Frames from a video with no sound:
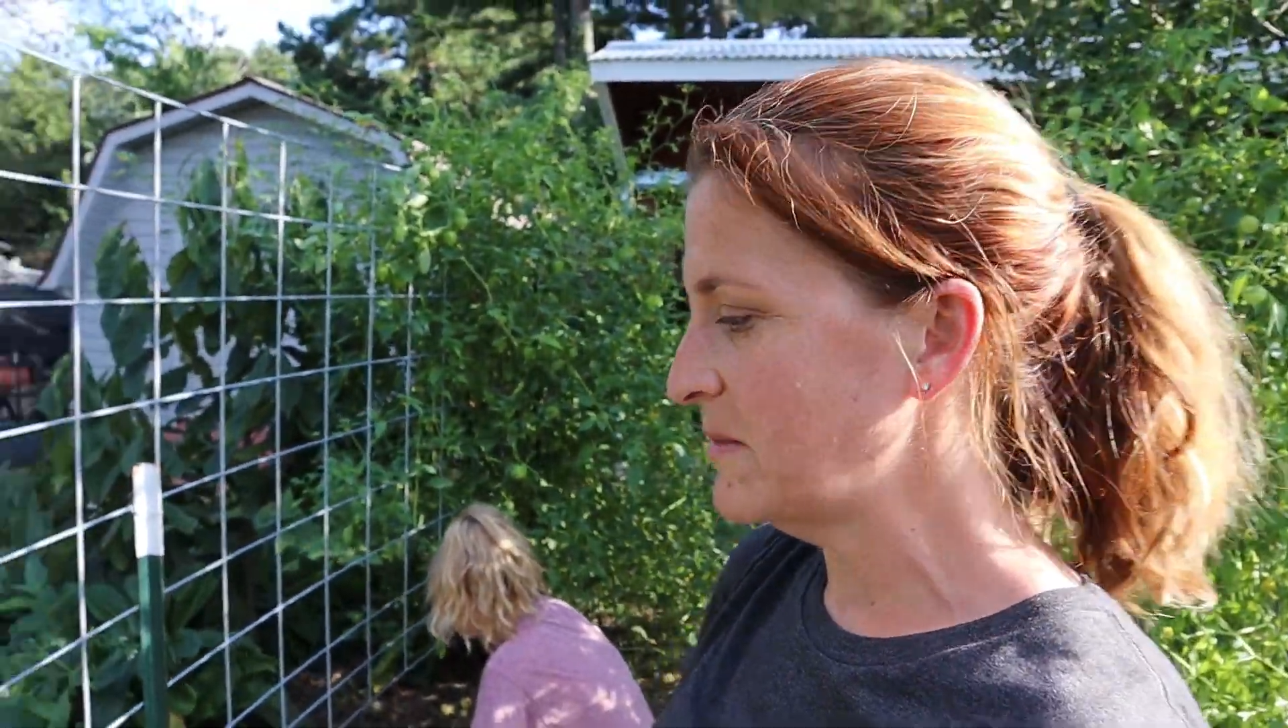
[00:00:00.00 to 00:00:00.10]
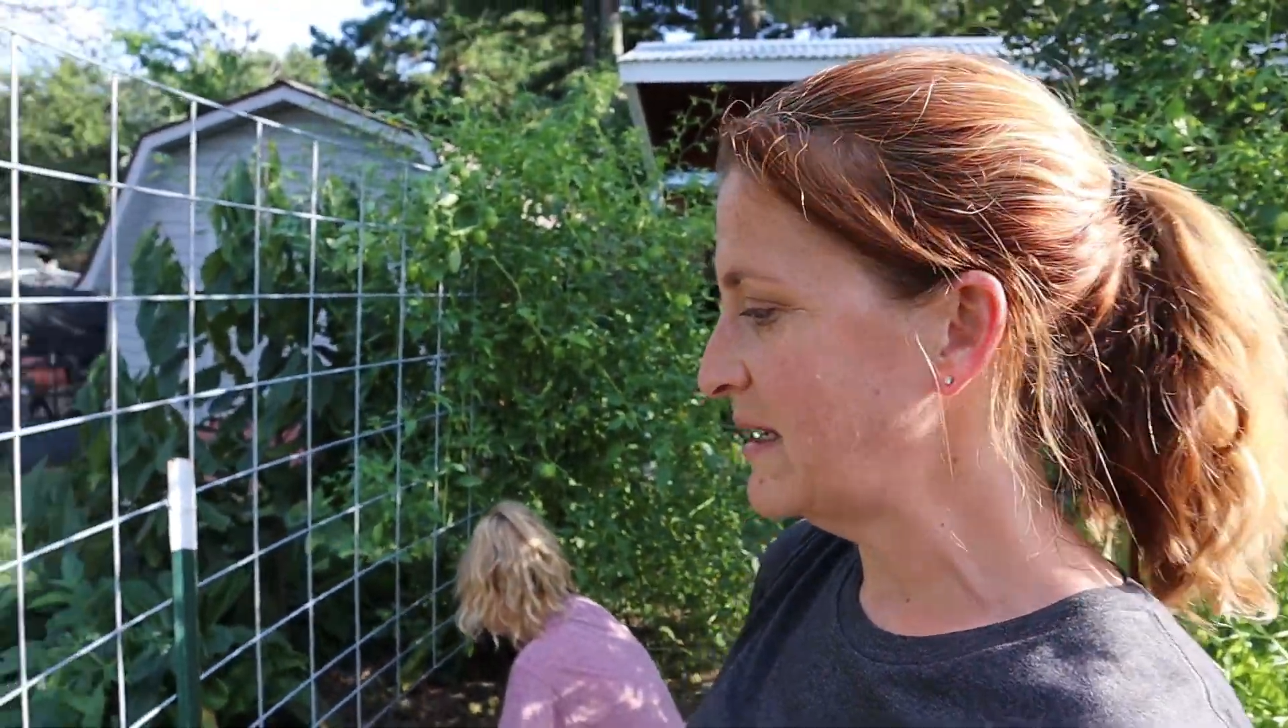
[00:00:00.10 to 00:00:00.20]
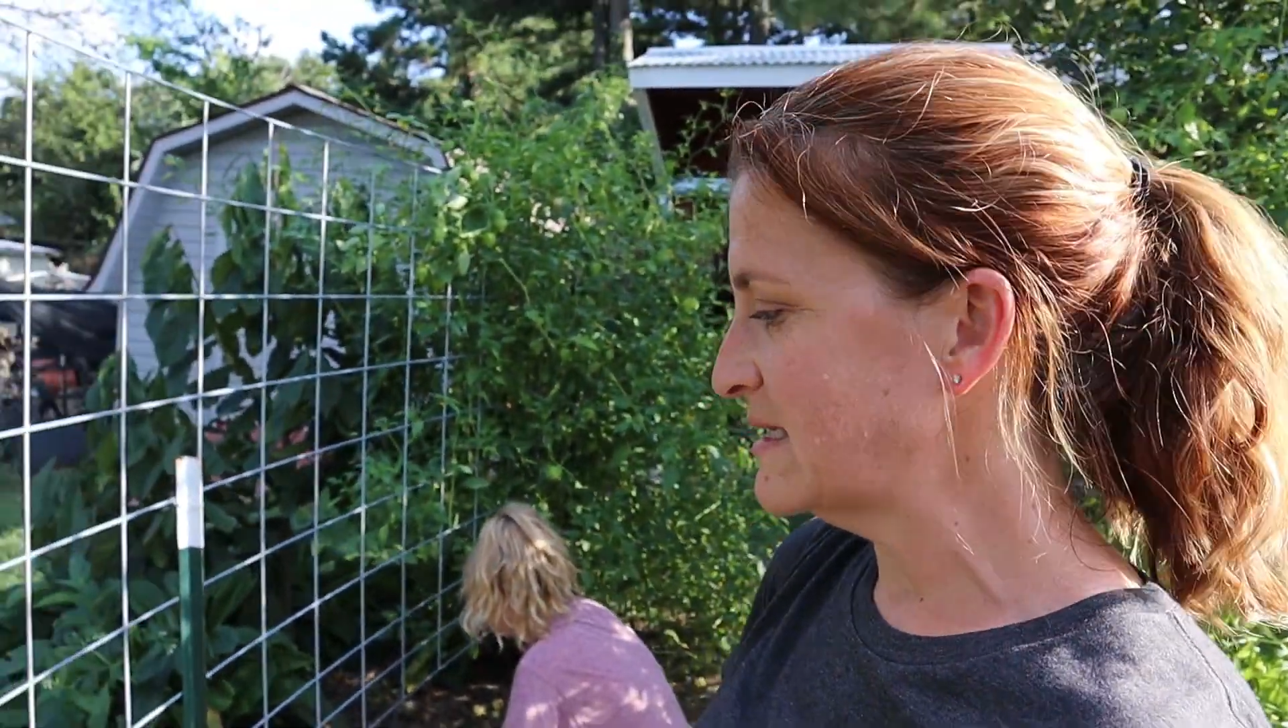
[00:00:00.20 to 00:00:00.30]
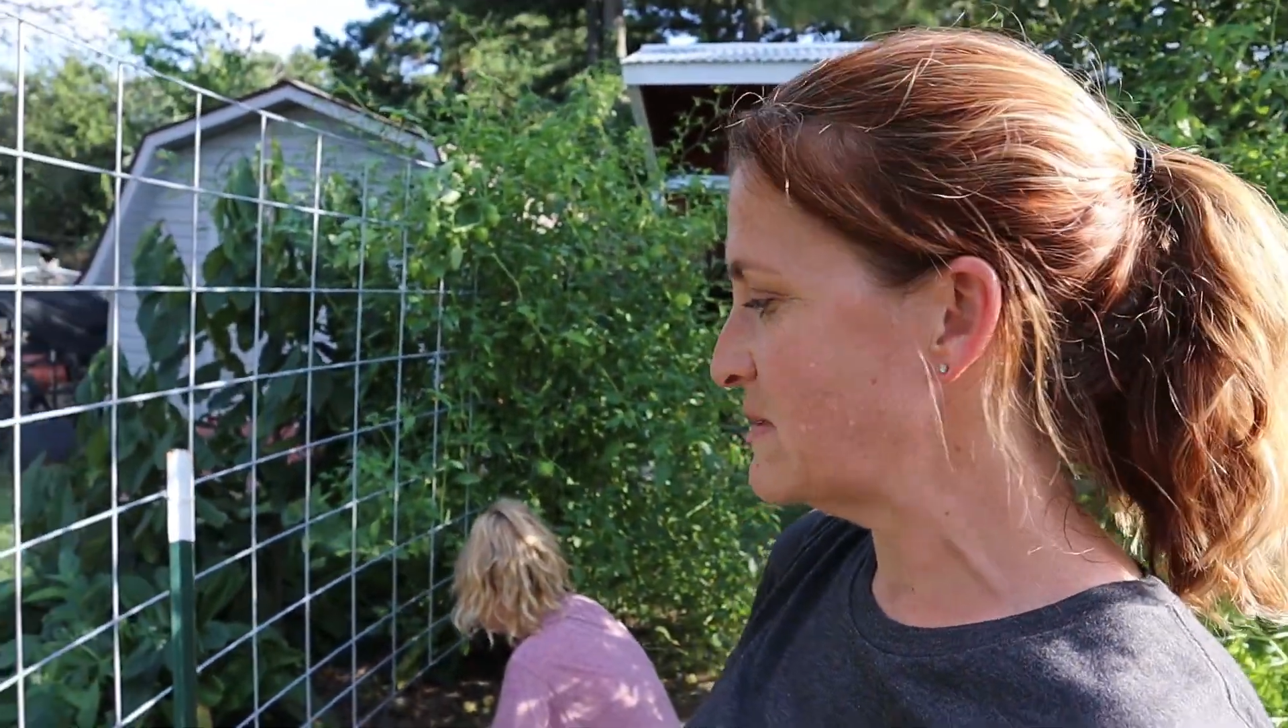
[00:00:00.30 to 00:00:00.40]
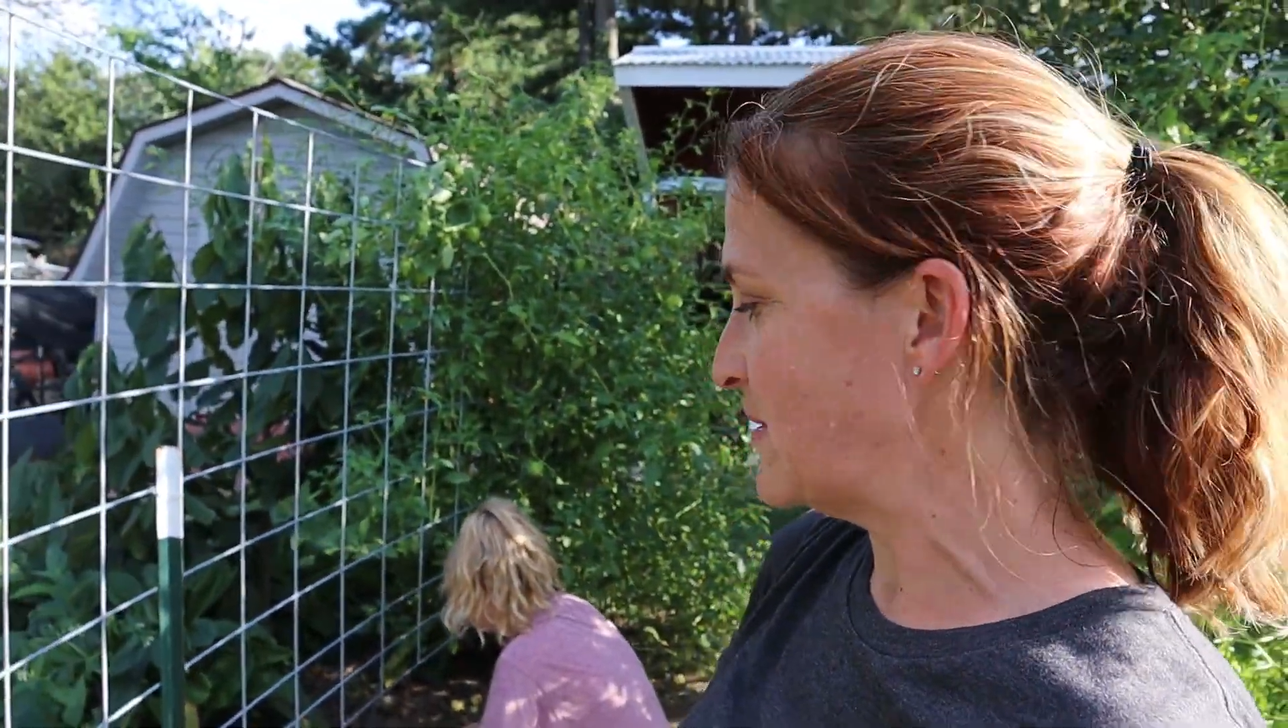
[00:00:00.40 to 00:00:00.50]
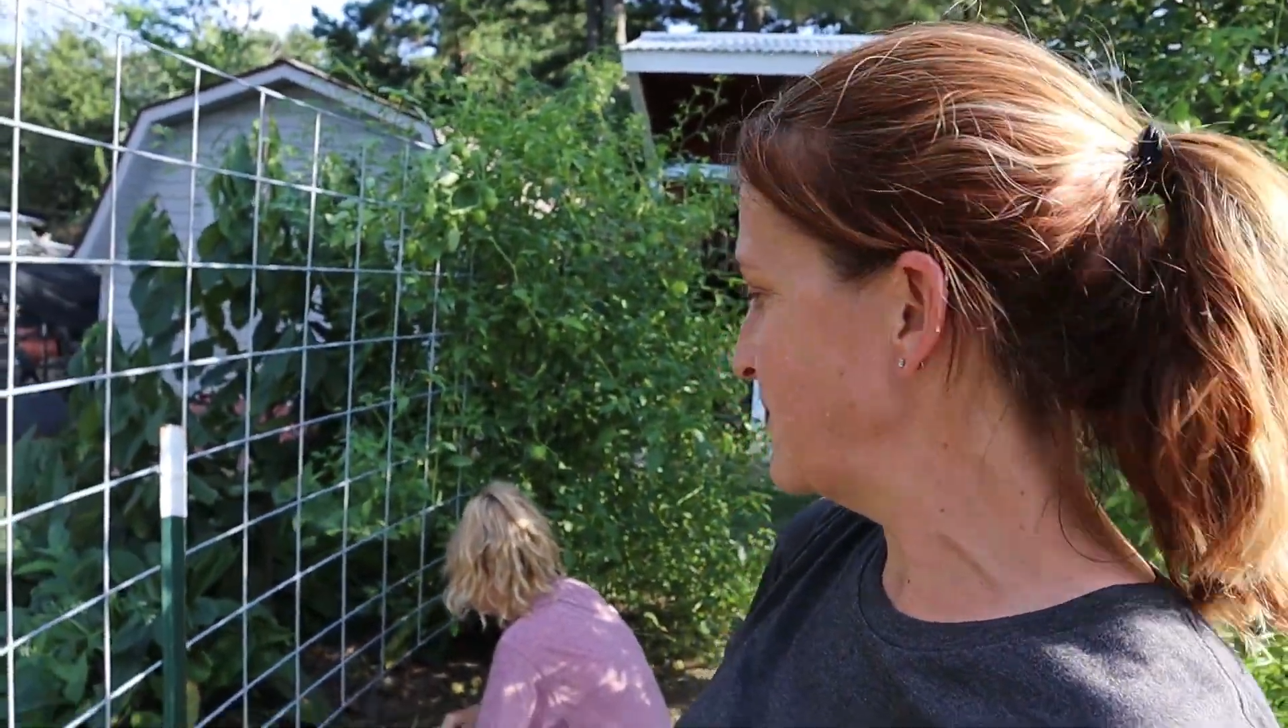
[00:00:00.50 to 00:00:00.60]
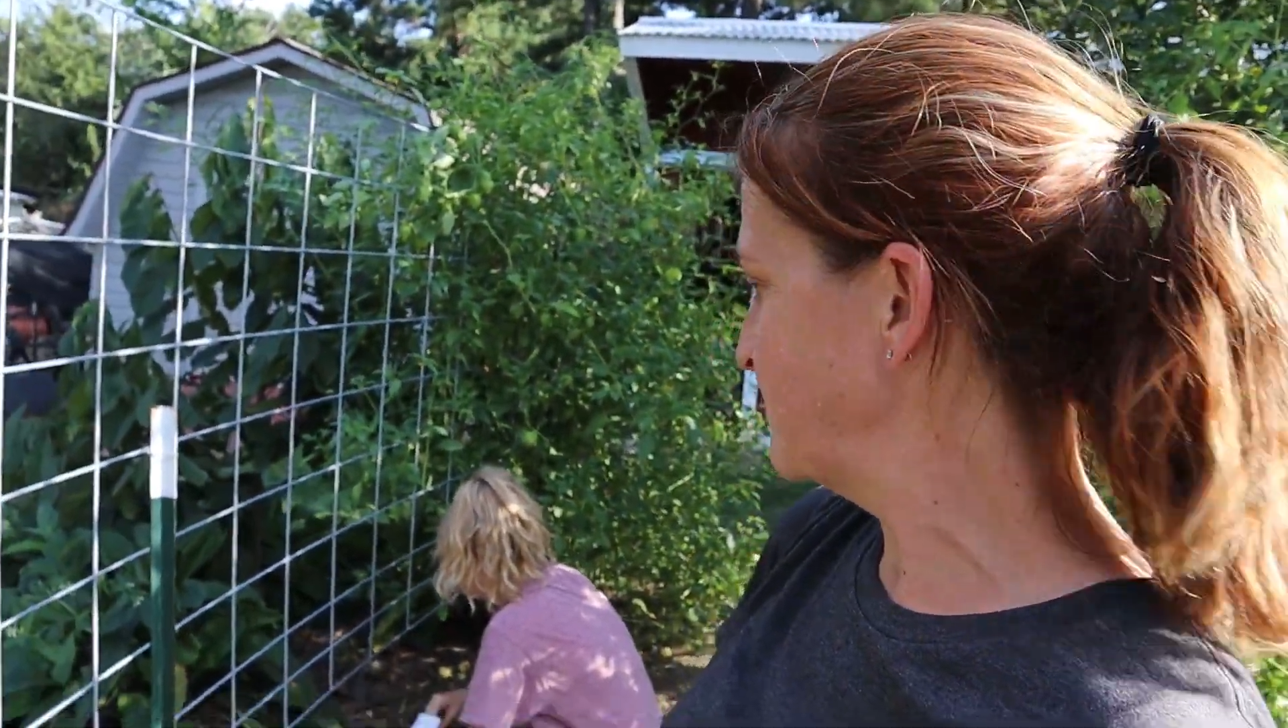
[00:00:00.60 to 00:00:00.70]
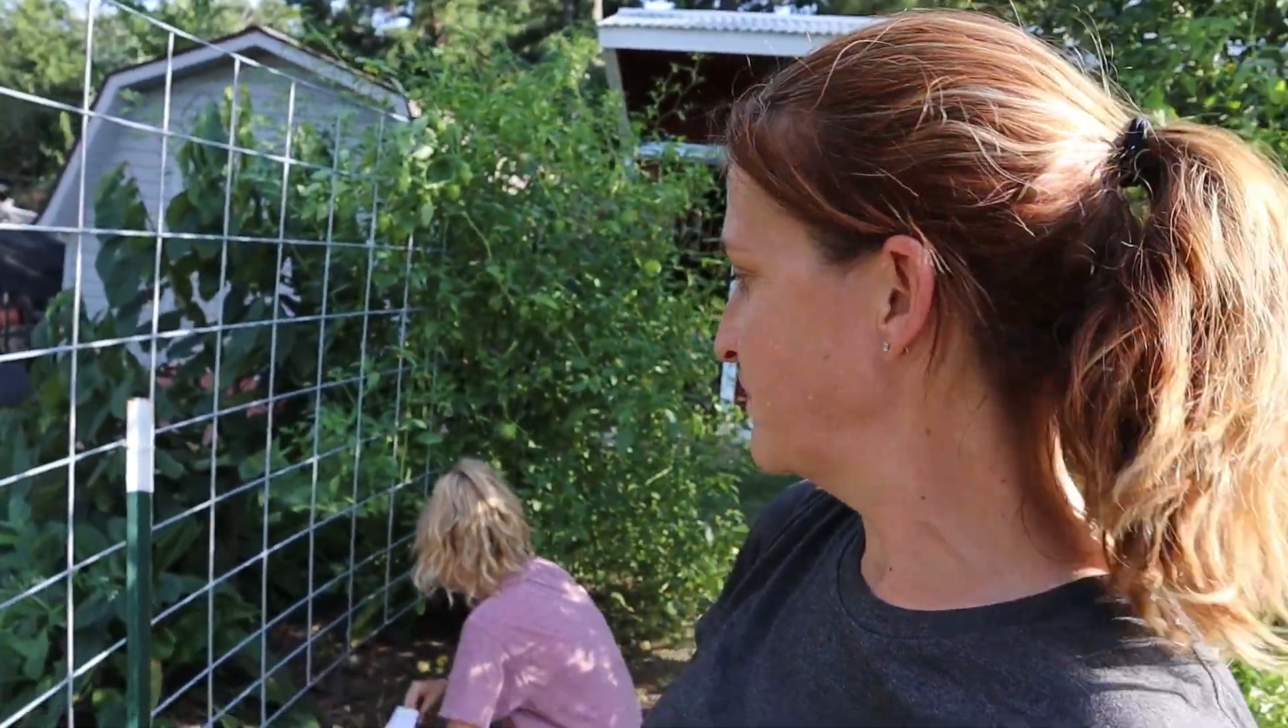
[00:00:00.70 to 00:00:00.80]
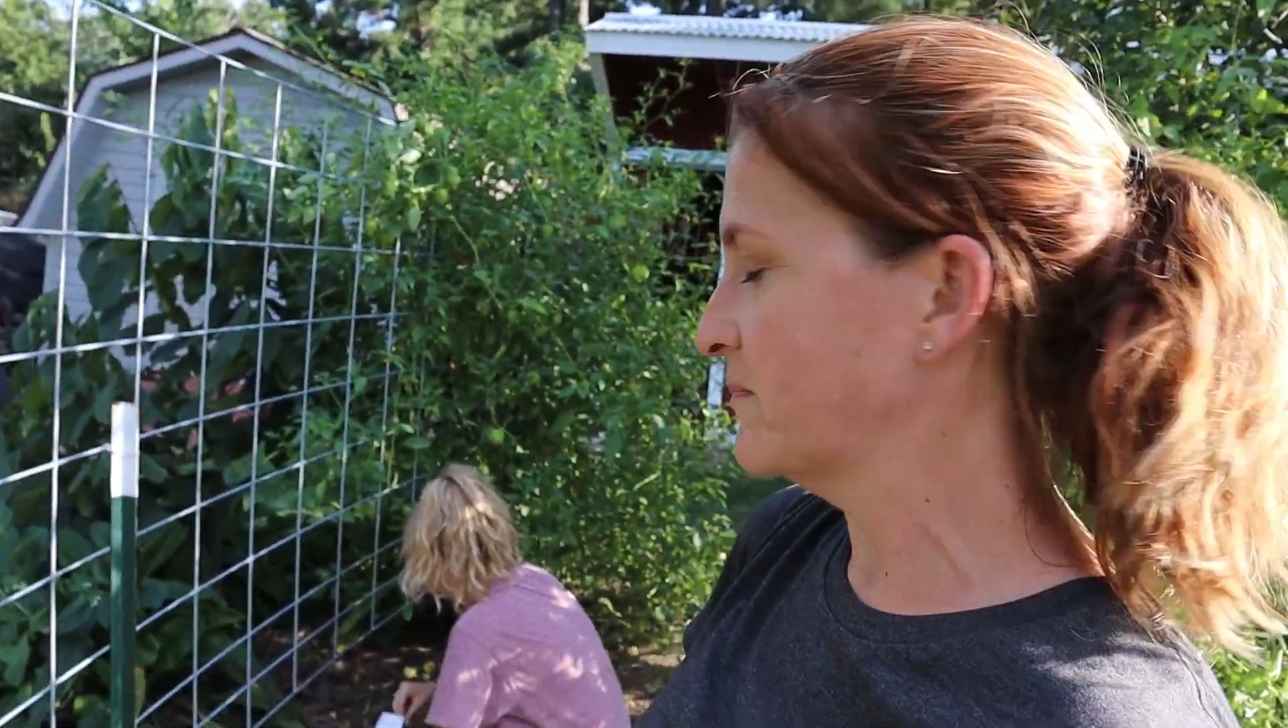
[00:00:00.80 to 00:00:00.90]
beans, but